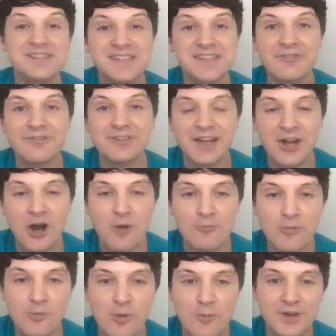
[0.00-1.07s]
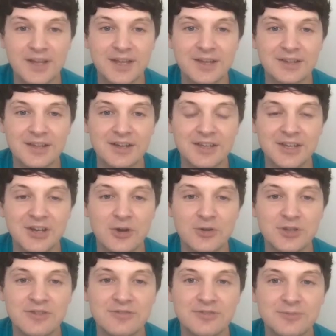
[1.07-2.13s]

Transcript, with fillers: definitely a compliment when we, you know, you,